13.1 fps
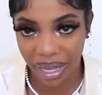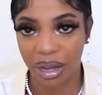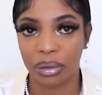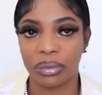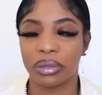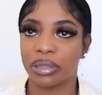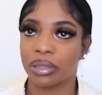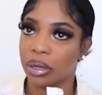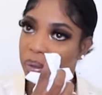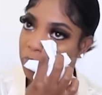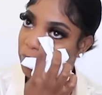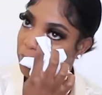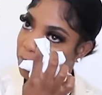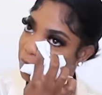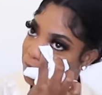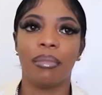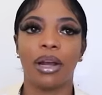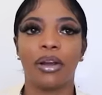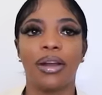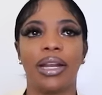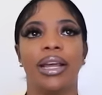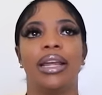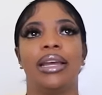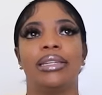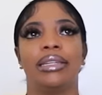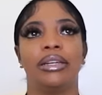now. So my
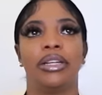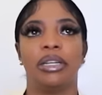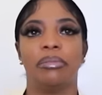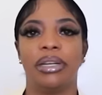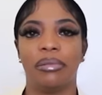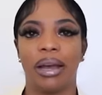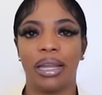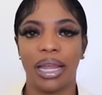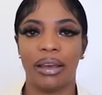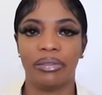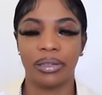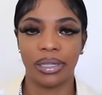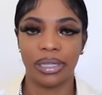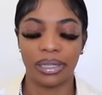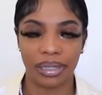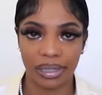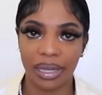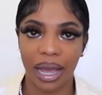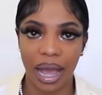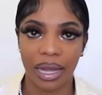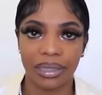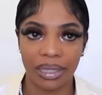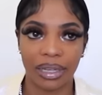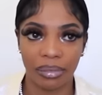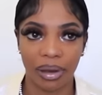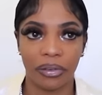granddaddy has literally been in my life since I
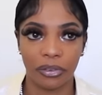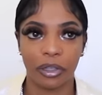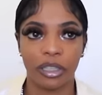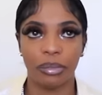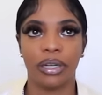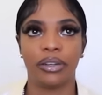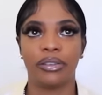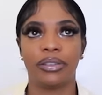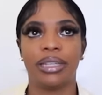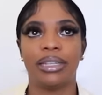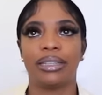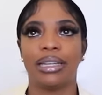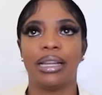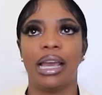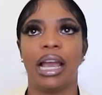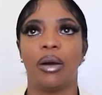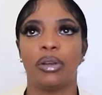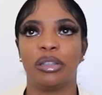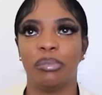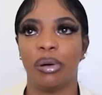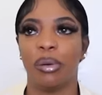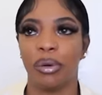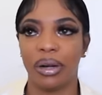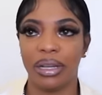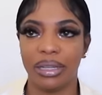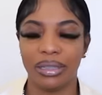took my first breath, since the day I was
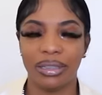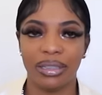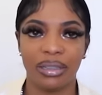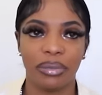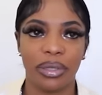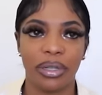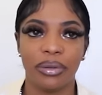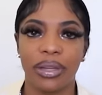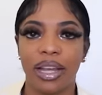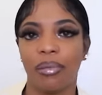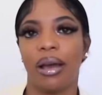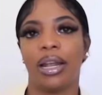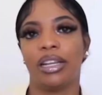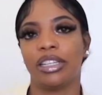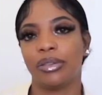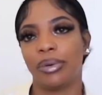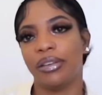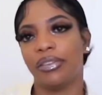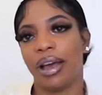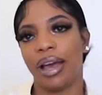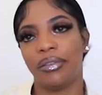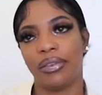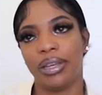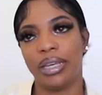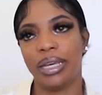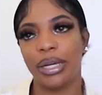born. And when you think about it,
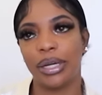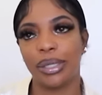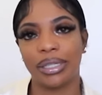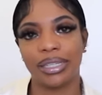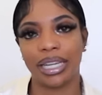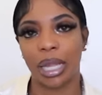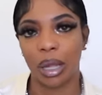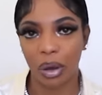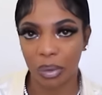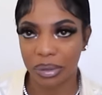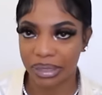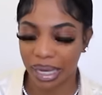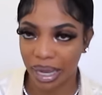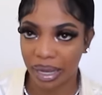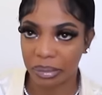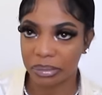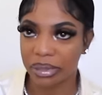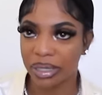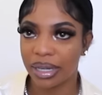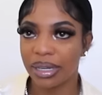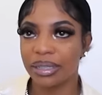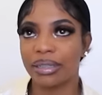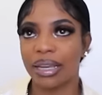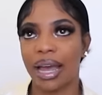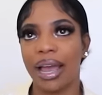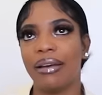25 years is a long time
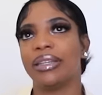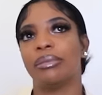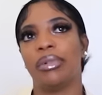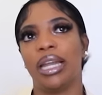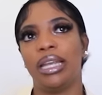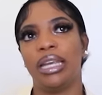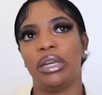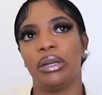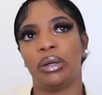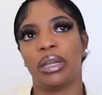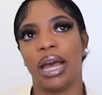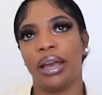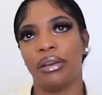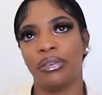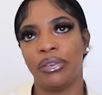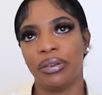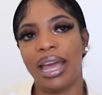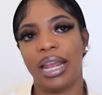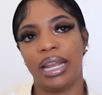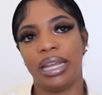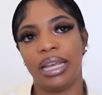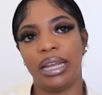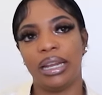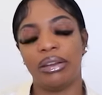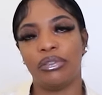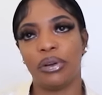to have somebody in your life and
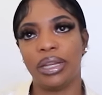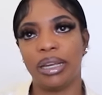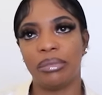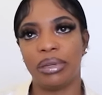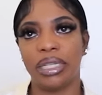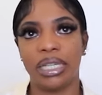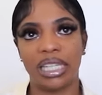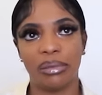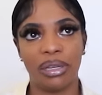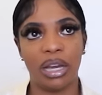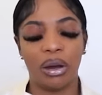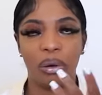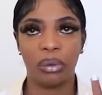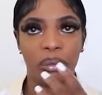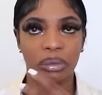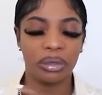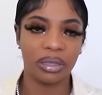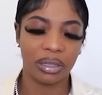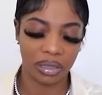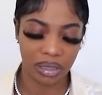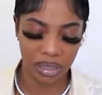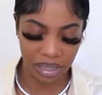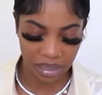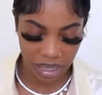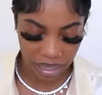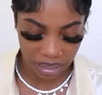then for them to just be gone
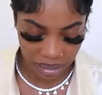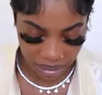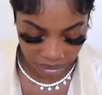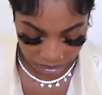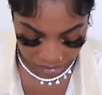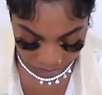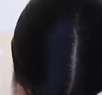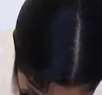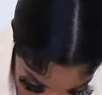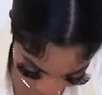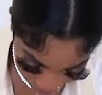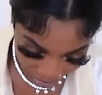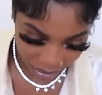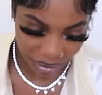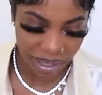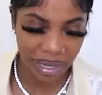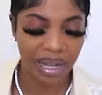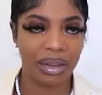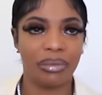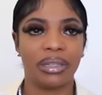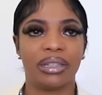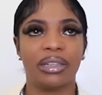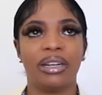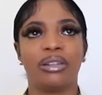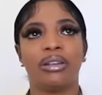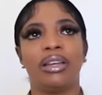just like that. Like my granddaddy was
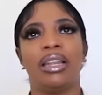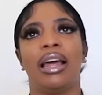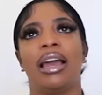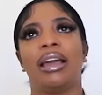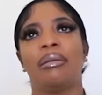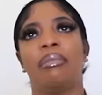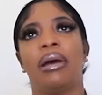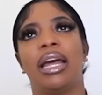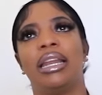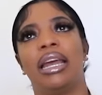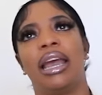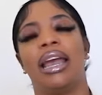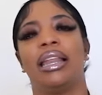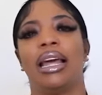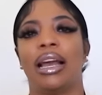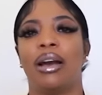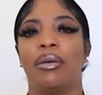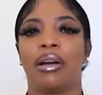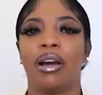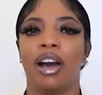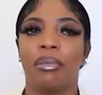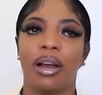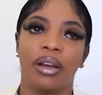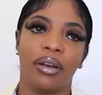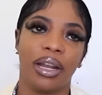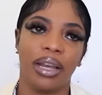literally like my dad. Like I would call
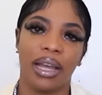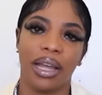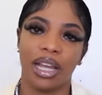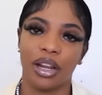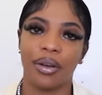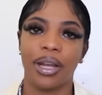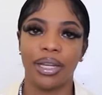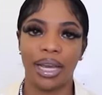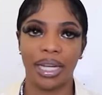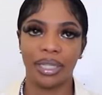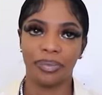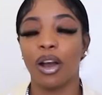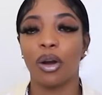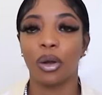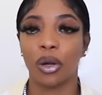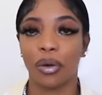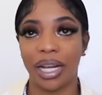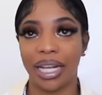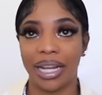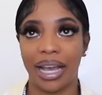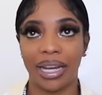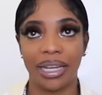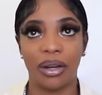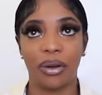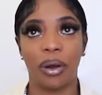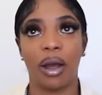my granddaddy, granddaddy or granny
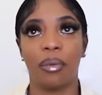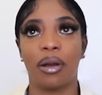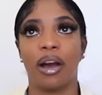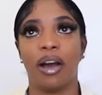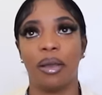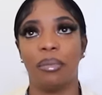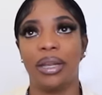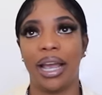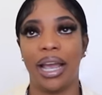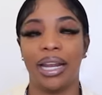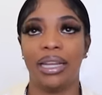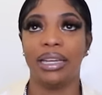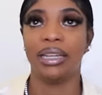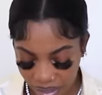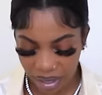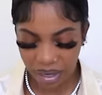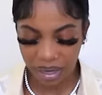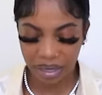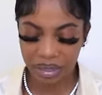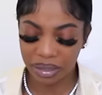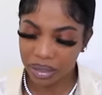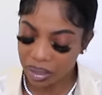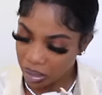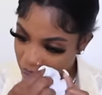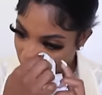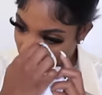daddy or I would call him daddy. And
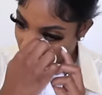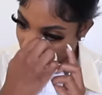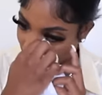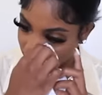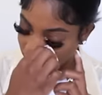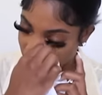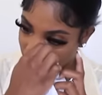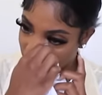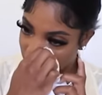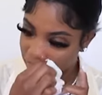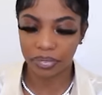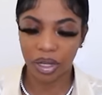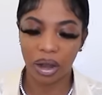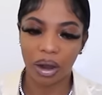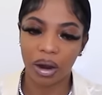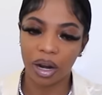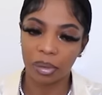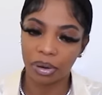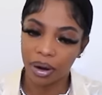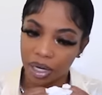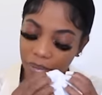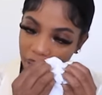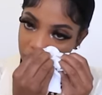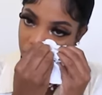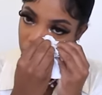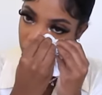I think the hard part
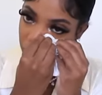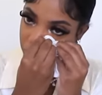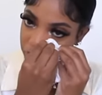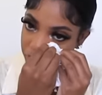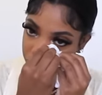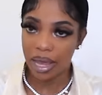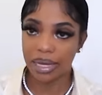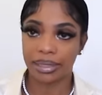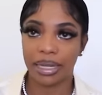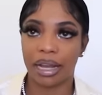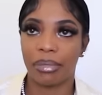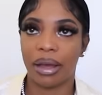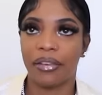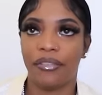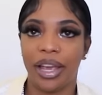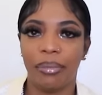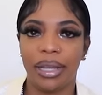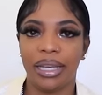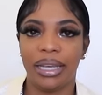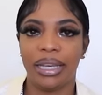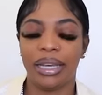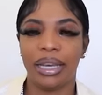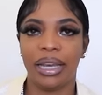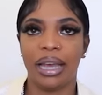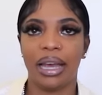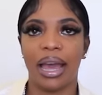about it all is like my family
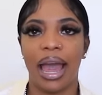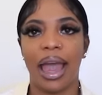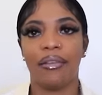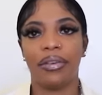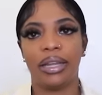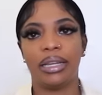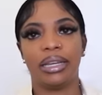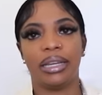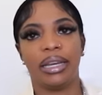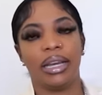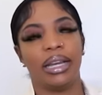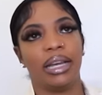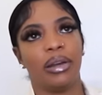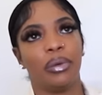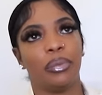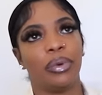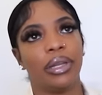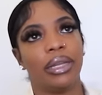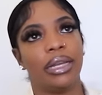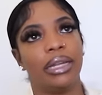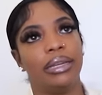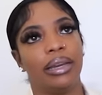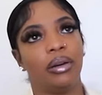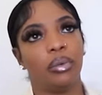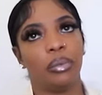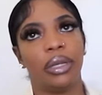haven't really
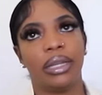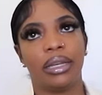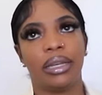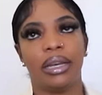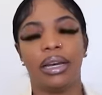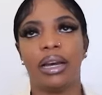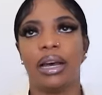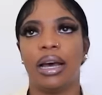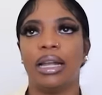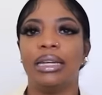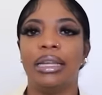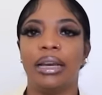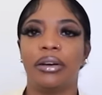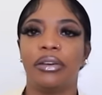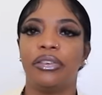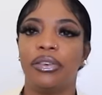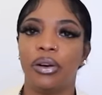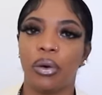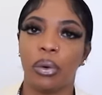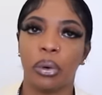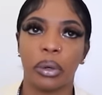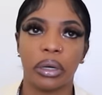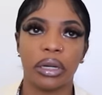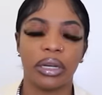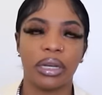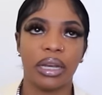dealt with a death or